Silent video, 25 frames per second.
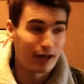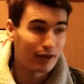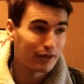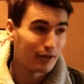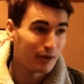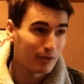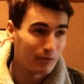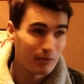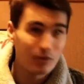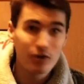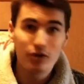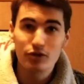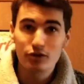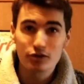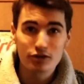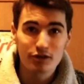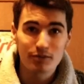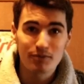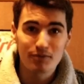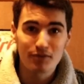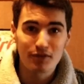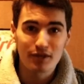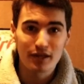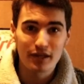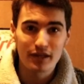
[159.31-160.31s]
that there were
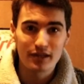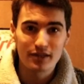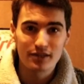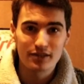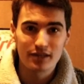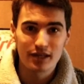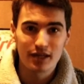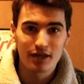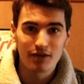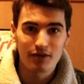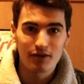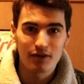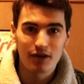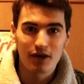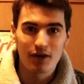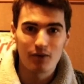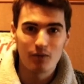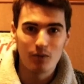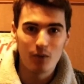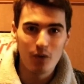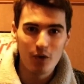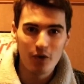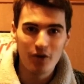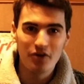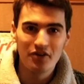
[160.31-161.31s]
some things now
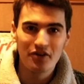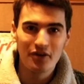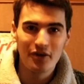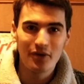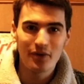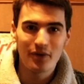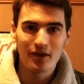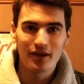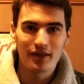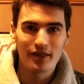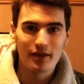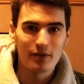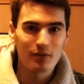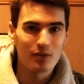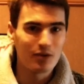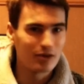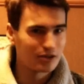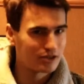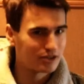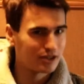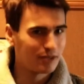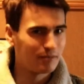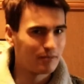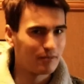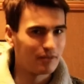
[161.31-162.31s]
that were new and there
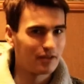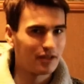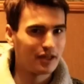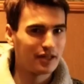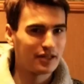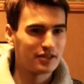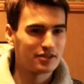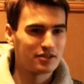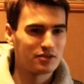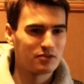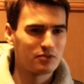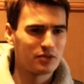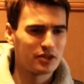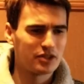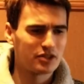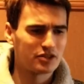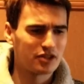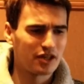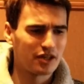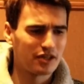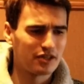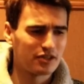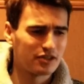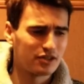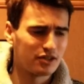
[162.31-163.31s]
were some things in
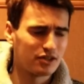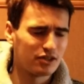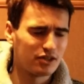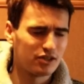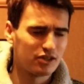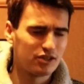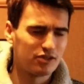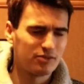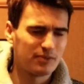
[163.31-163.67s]
which I thought,